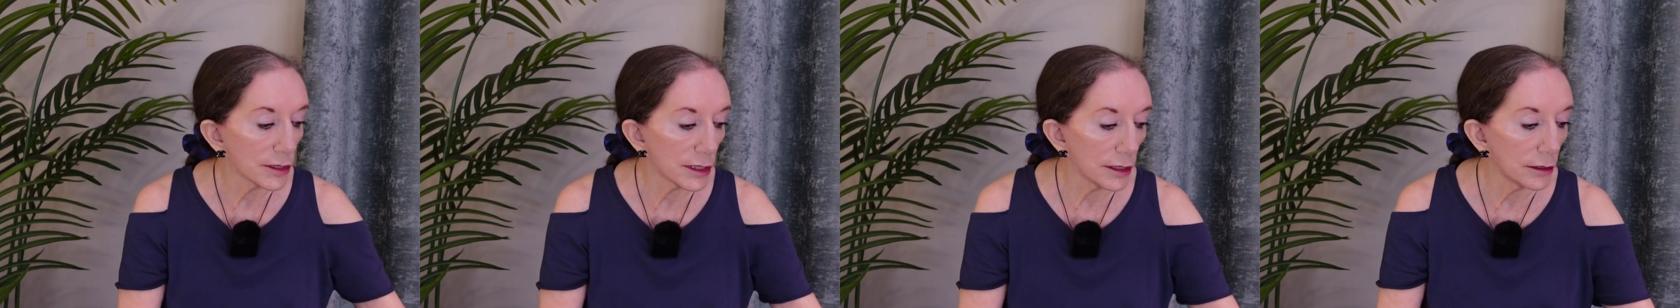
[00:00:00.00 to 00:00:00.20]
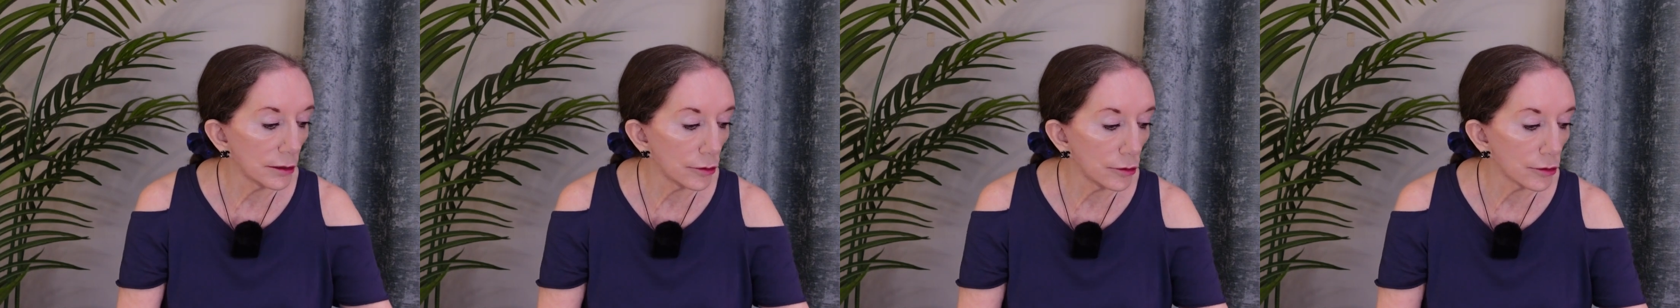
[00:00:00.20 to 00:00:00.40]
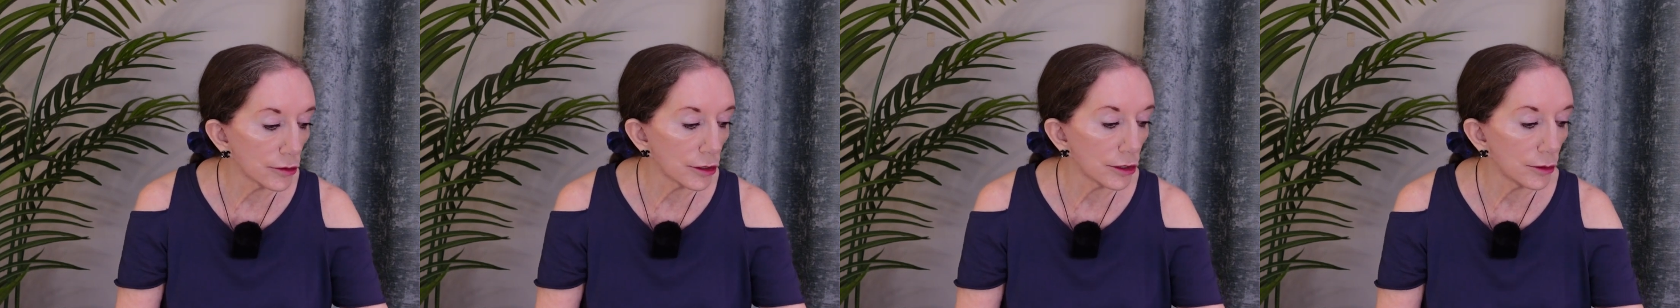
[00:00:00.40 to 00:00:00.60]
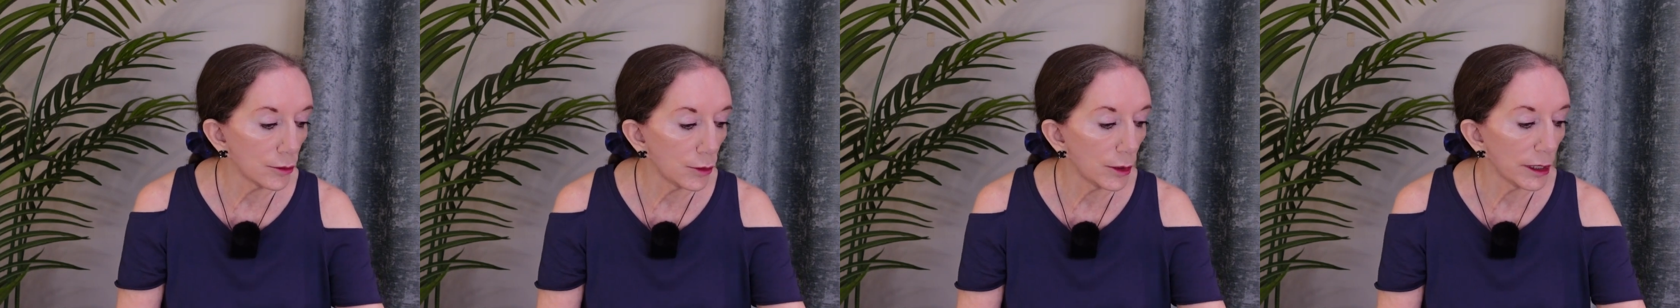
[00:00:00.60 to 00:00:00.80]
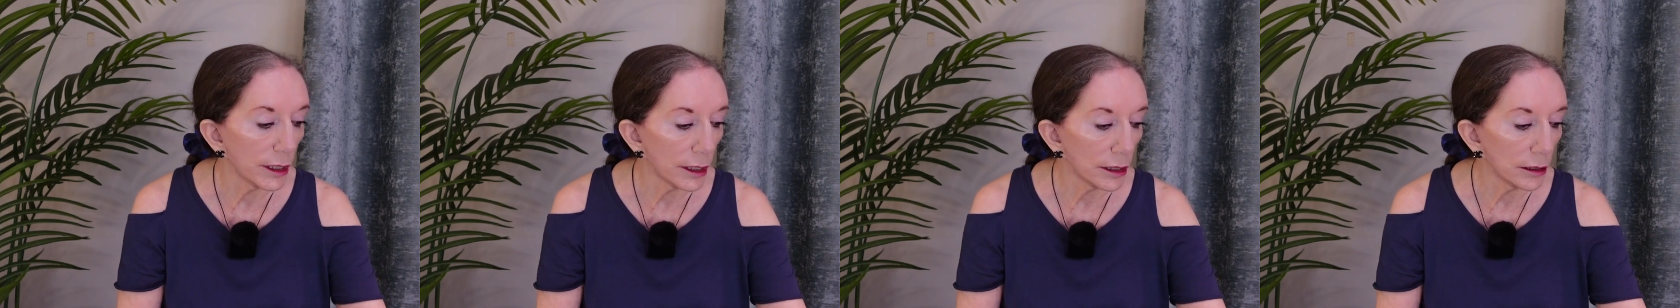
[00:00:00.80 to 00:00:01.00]
I looked at the
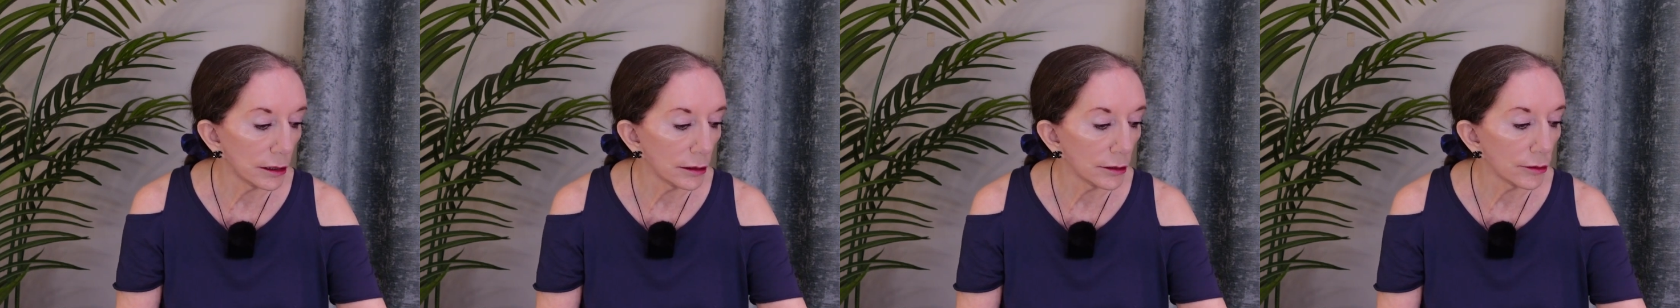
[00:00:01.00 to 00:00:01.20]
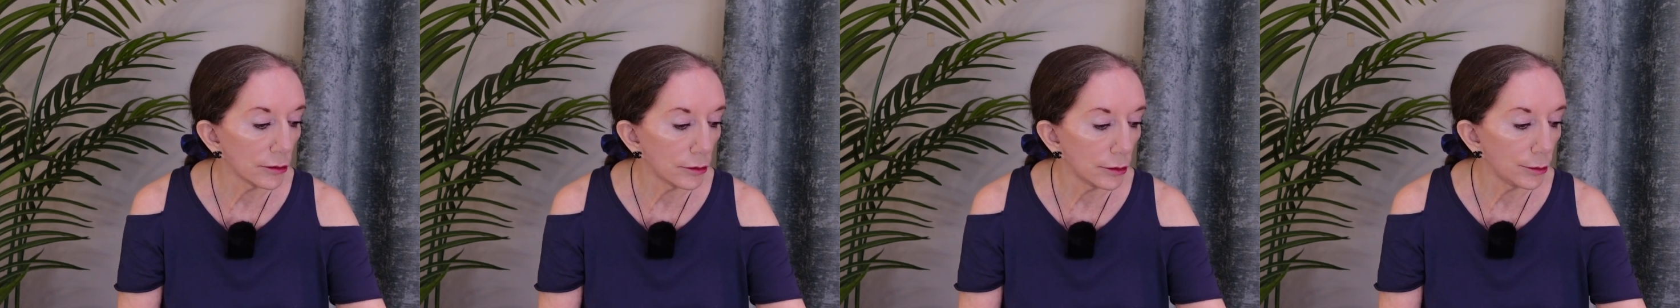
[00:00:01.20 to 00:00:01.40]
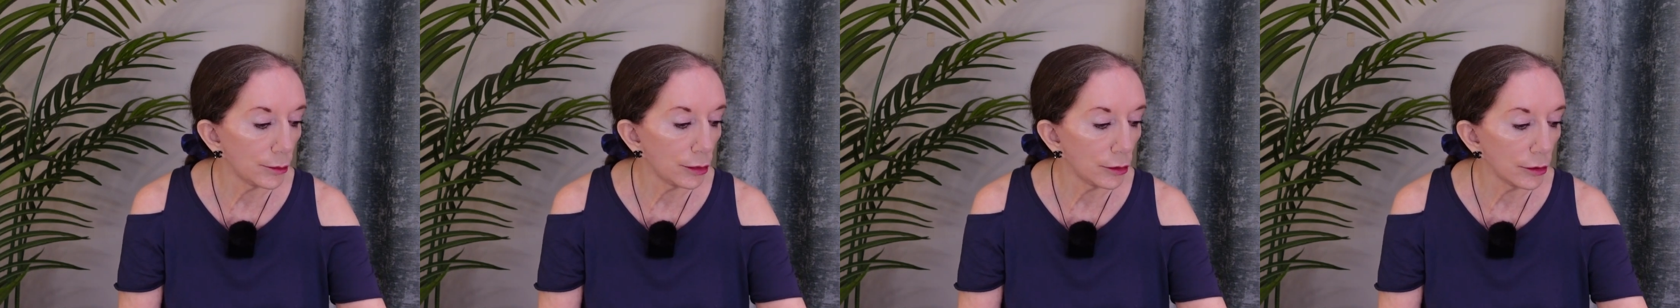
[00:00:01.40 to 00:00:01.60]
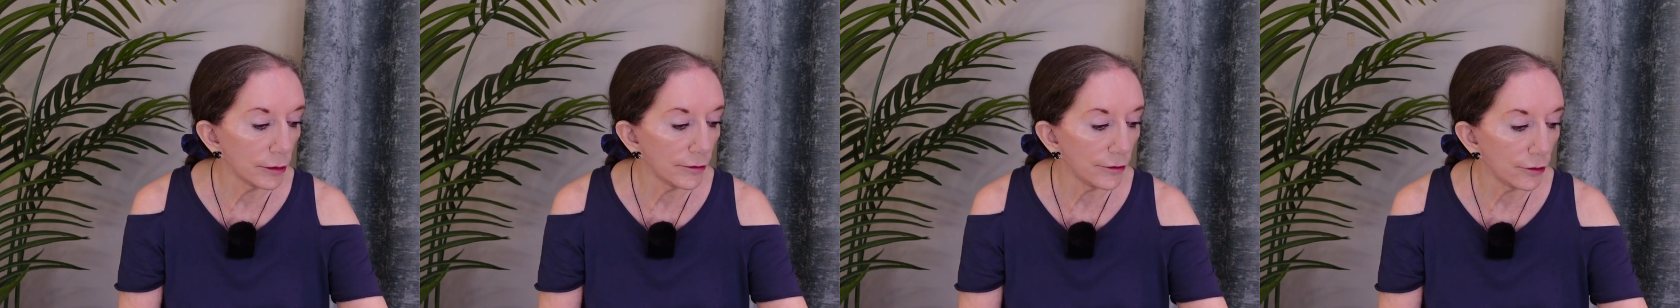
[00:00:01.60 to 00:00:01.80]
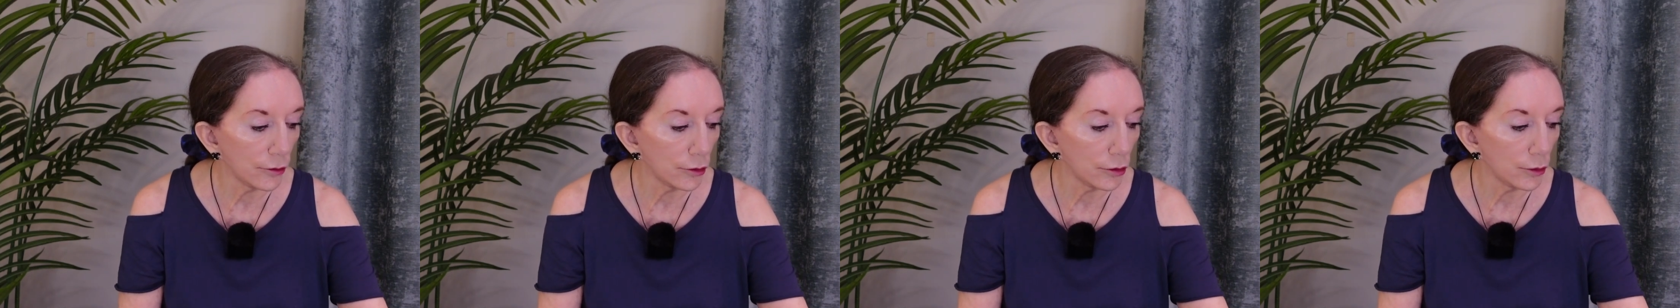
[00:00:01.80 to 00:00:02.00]
weight and I thought
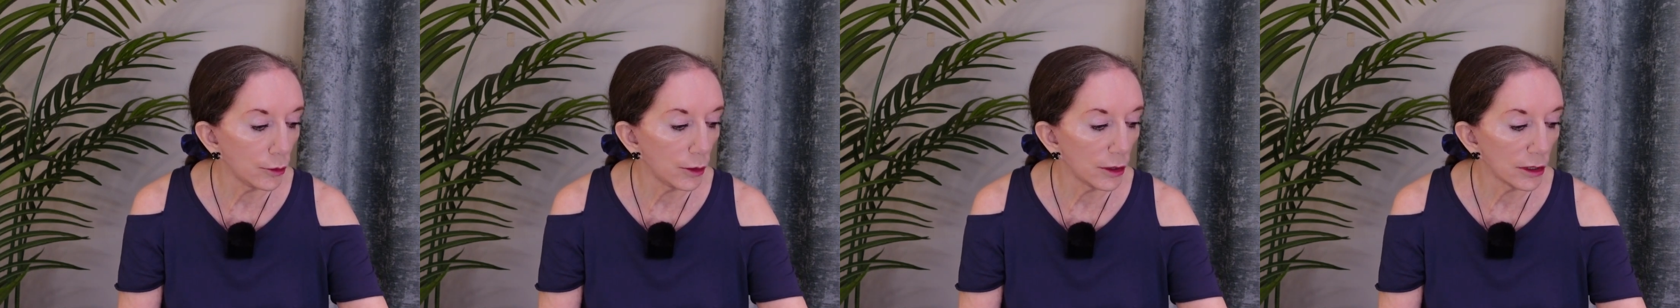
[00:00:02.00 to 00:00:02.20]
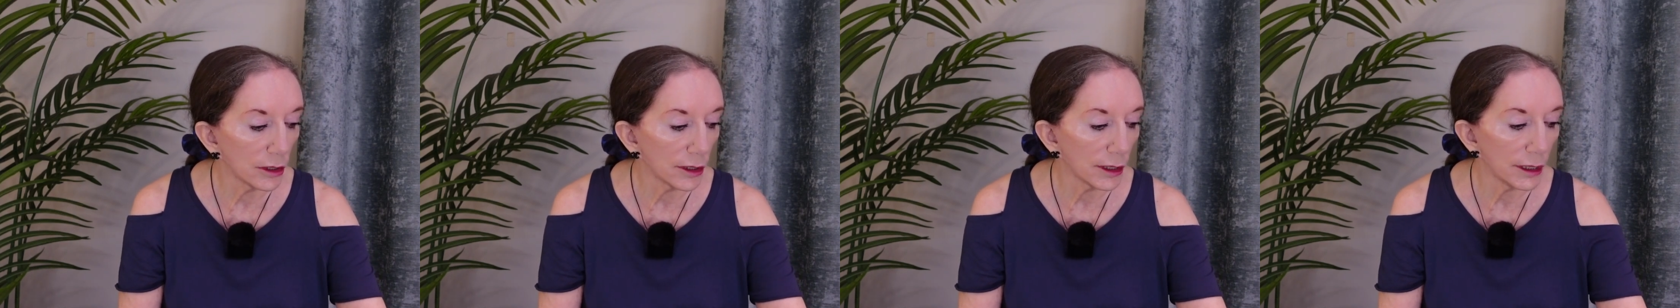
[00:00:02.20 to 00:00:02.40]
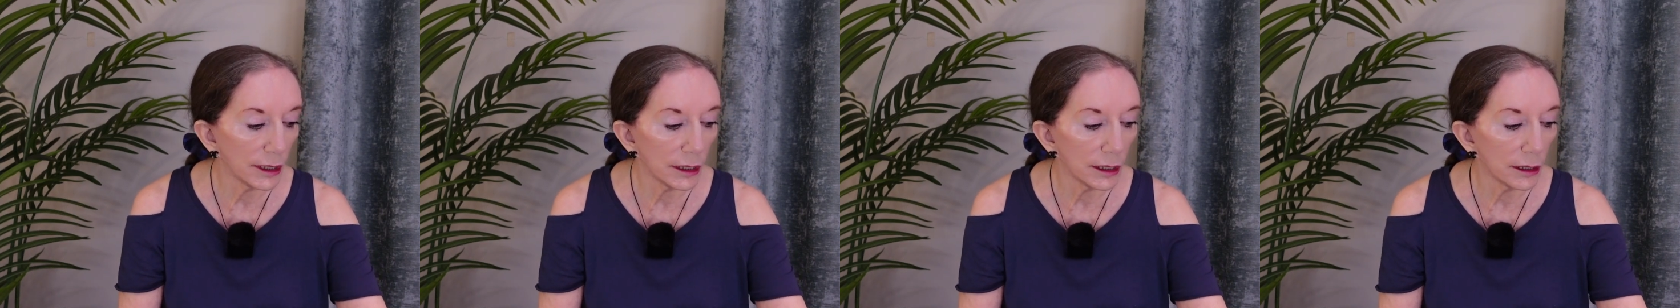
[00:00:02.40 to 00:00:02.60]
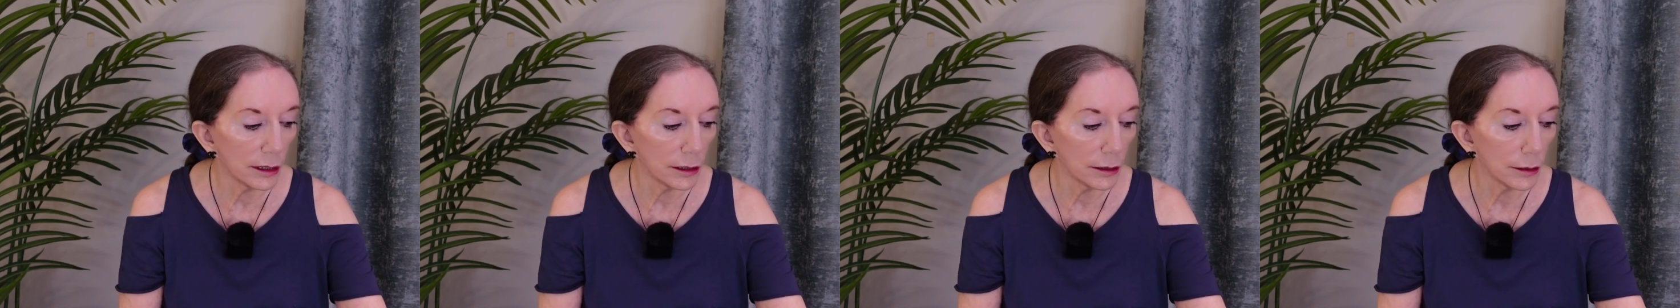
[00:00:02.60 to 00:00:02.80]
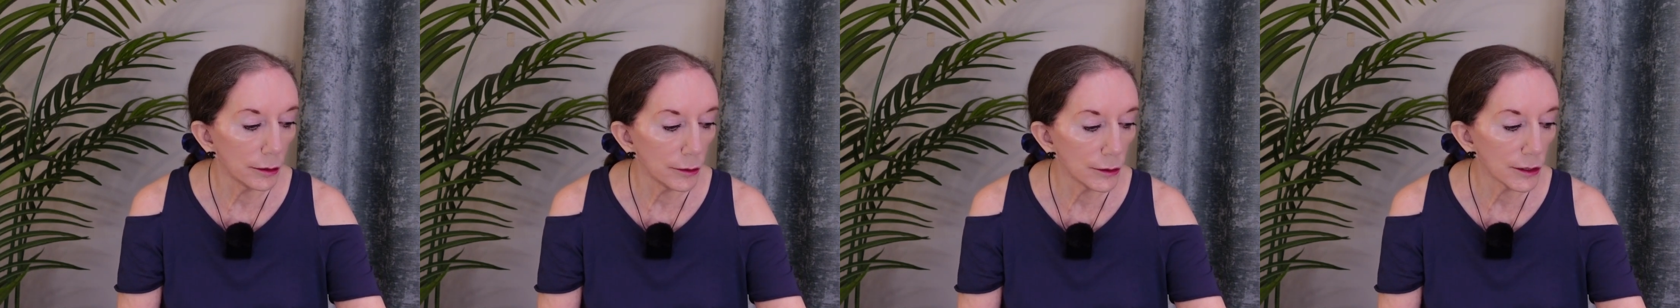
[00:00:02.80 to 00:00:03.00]
0.41
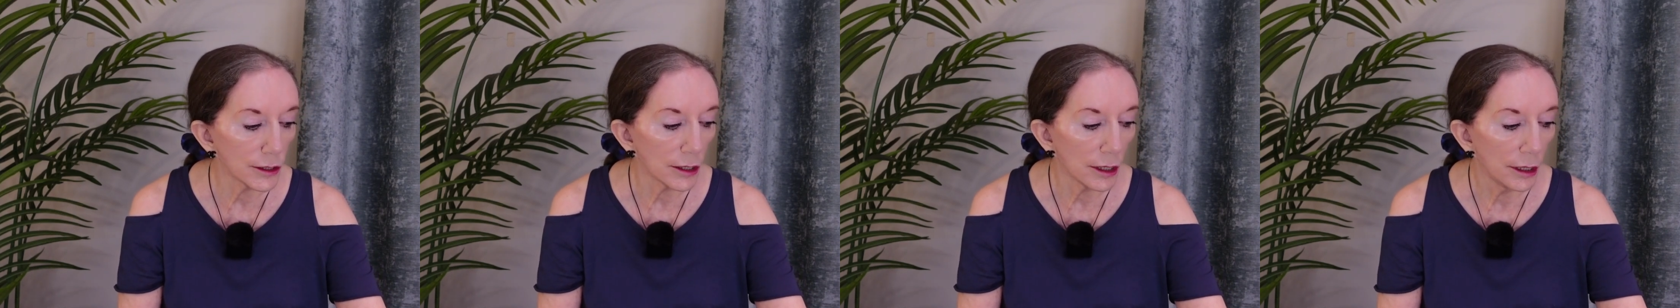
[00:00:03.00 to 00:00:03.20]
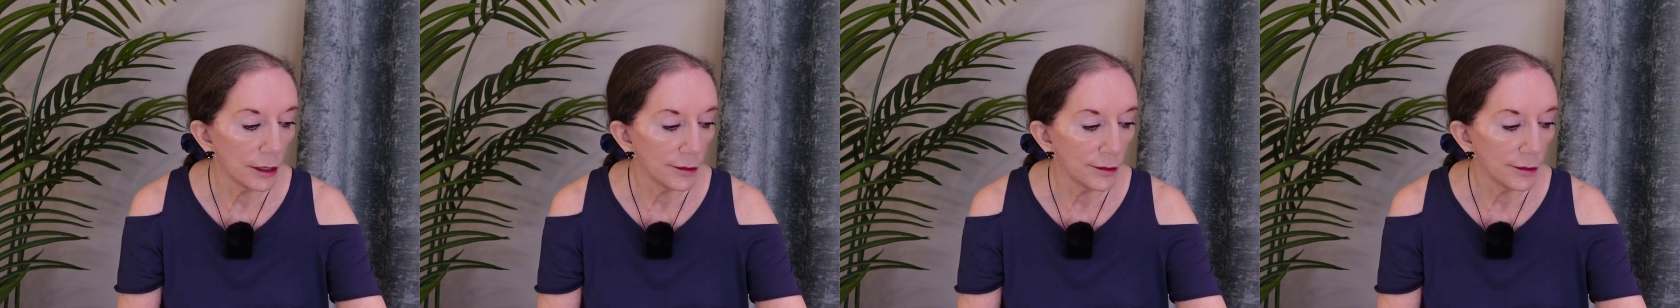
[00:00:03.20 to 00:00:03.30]
kilos,